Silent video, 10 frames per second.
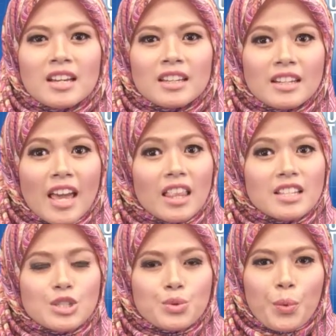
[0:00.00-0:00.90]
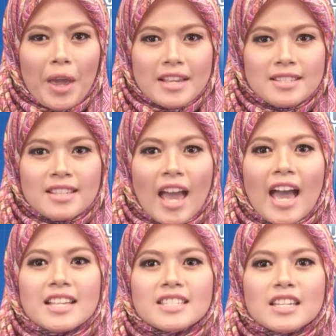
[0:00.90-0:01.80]
Cannell and Swains
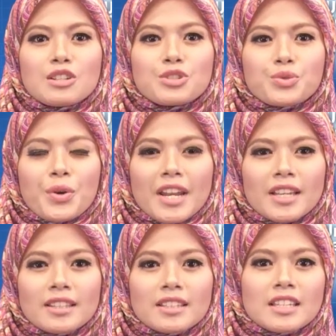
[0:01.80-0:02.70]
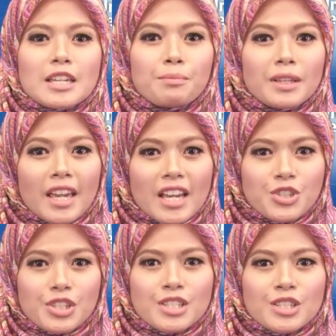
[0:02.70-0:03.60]
has illustrated the
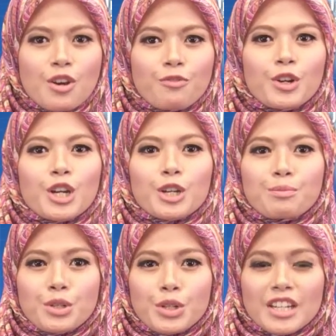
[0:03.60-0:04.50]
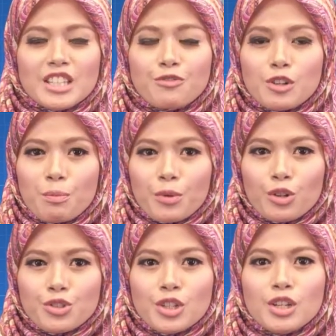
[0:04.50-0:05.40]
implications for a communicative
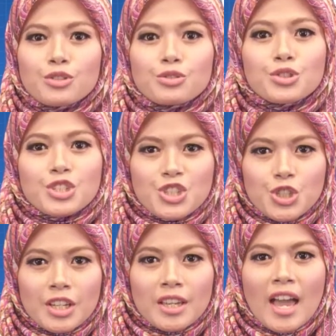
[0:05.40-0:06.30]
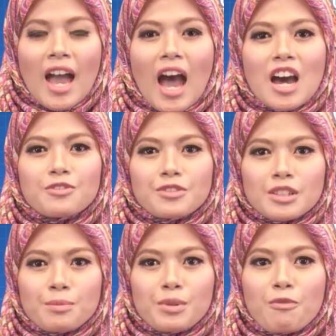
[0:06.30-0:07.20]
approach to teaching
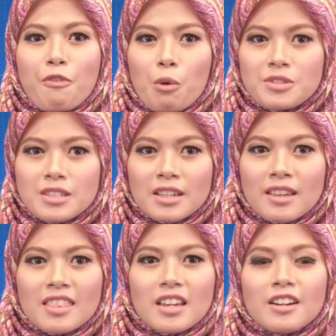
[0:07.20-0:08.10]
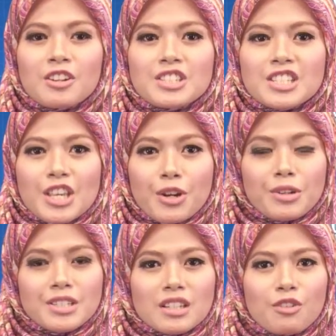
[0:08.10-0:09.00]
after proposing their
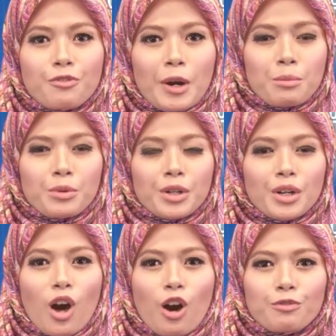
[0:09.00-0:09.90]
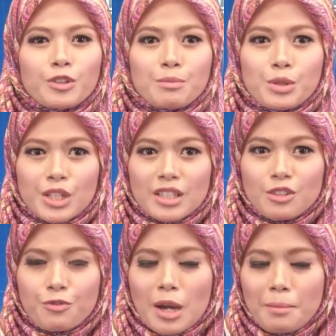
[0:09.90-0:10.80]
theoretical framework of
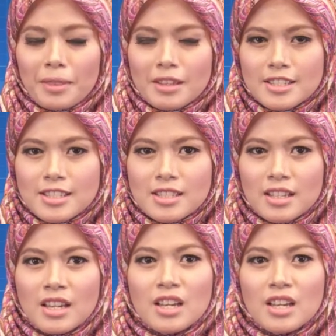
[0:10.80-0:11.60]
communicative competence.